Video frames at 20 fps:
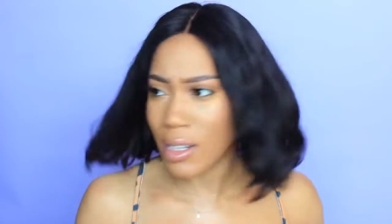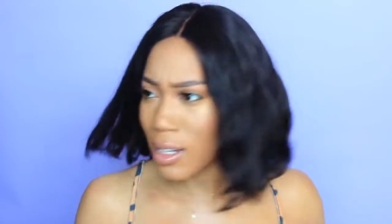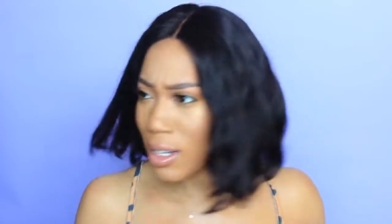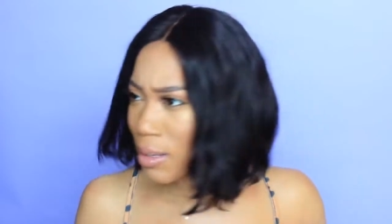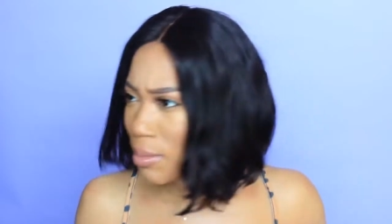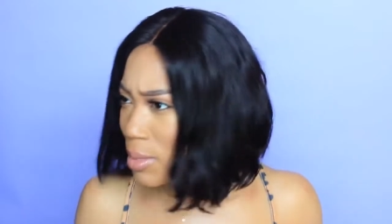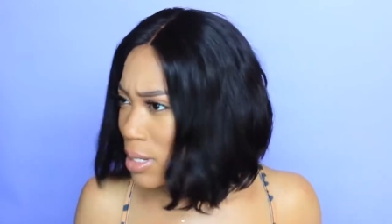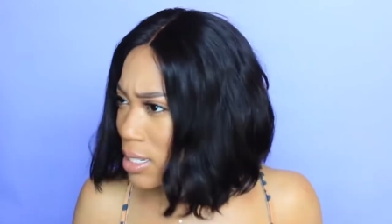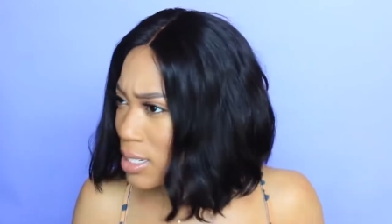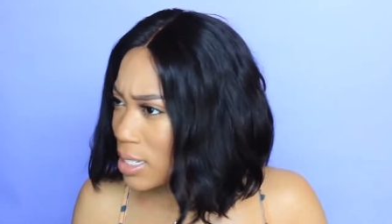So
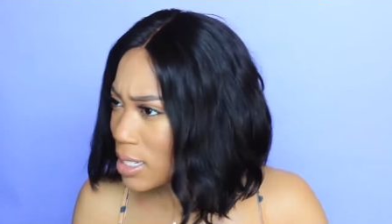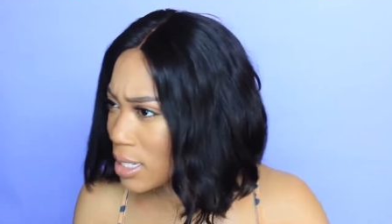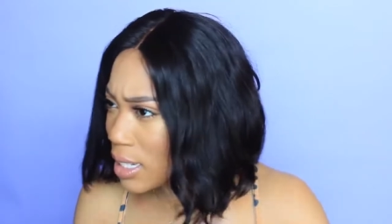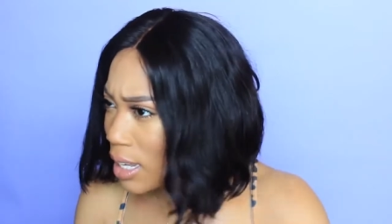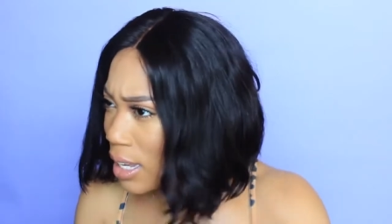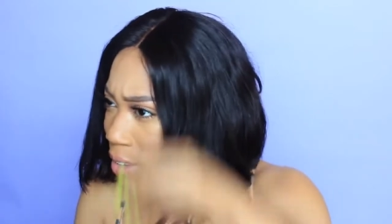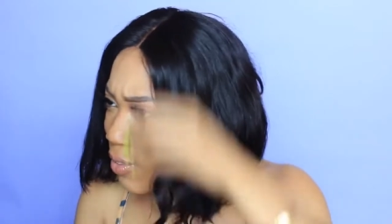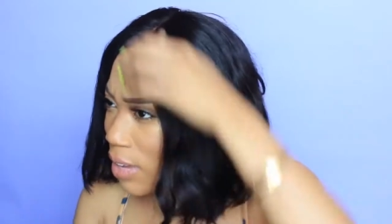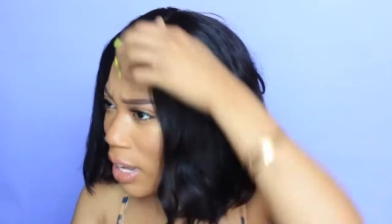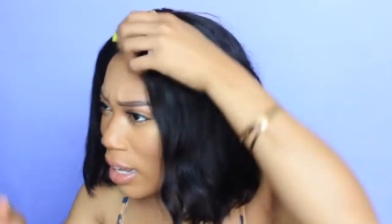let me
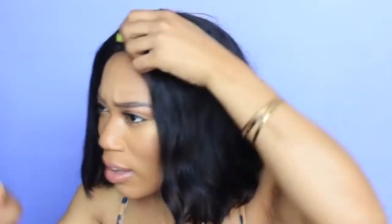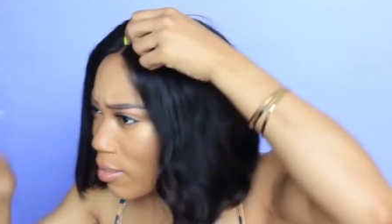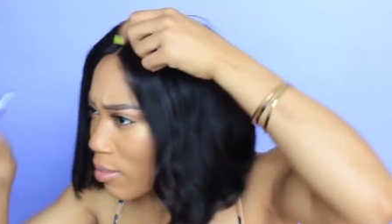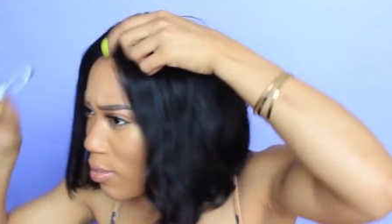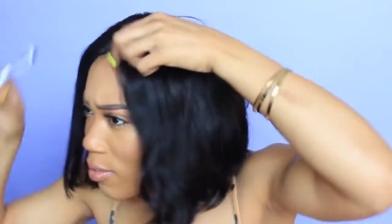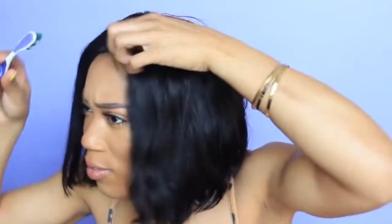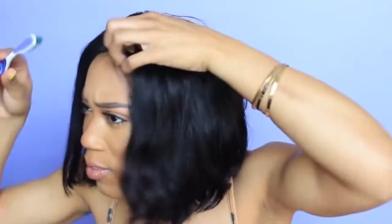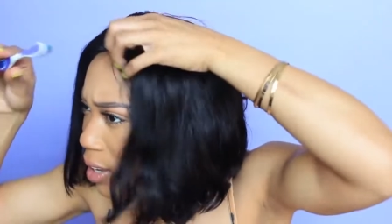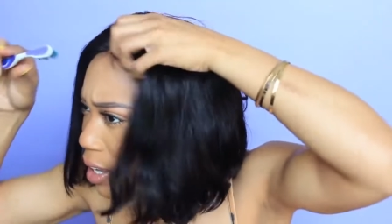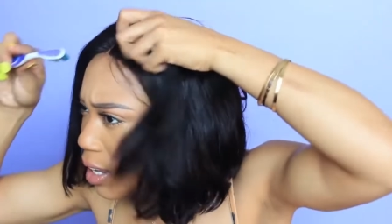see if I can
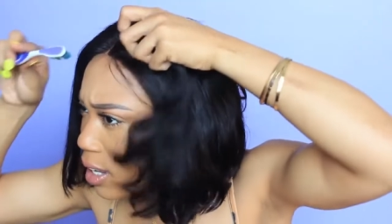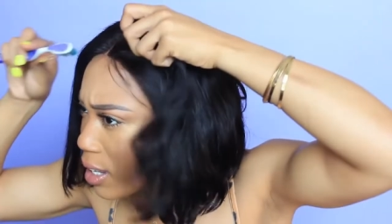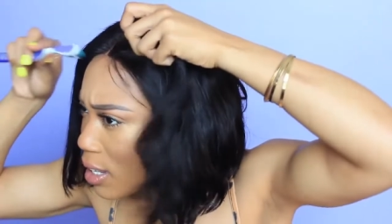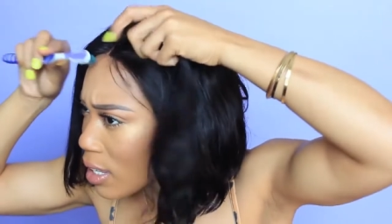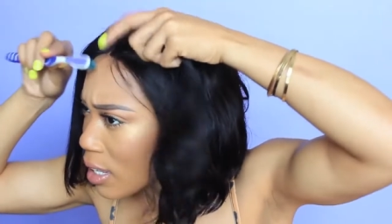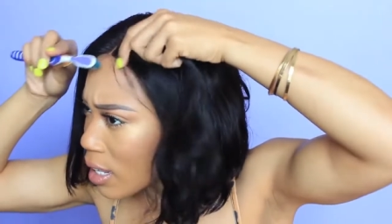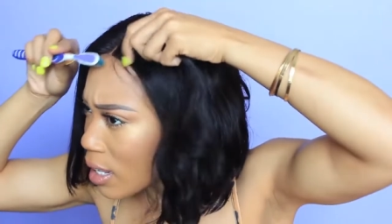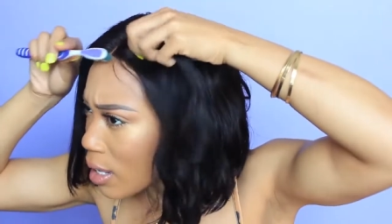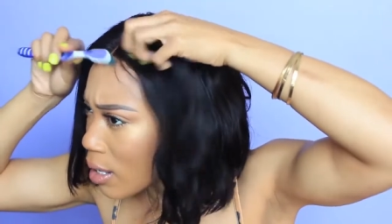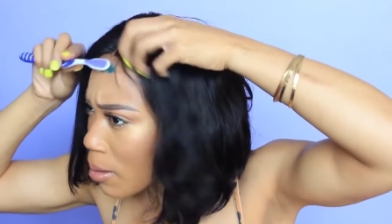
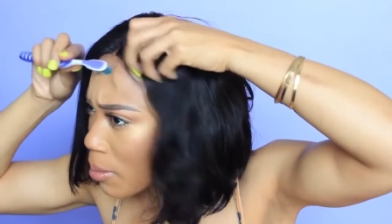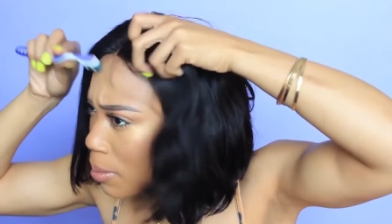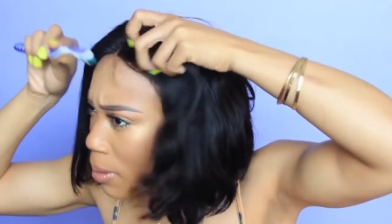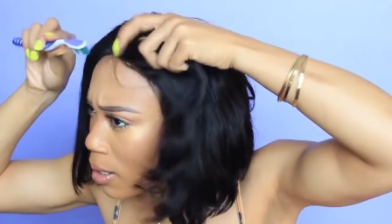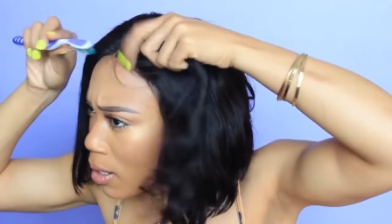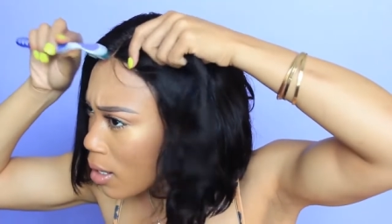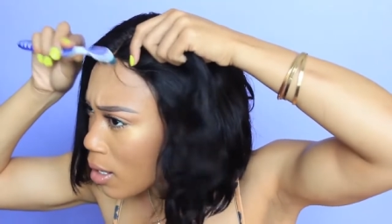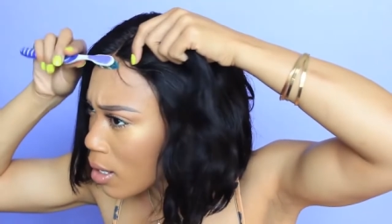find them.